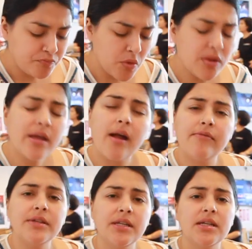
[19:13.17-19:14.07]
Really,
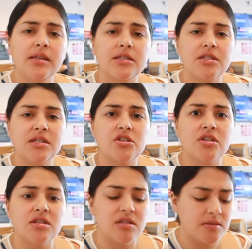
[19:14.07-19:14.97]
everything in this dish
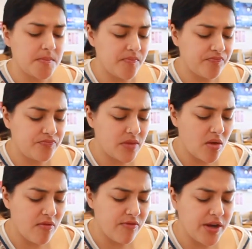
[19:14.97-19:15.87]
is
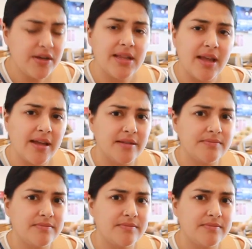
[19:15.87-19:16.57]
very light.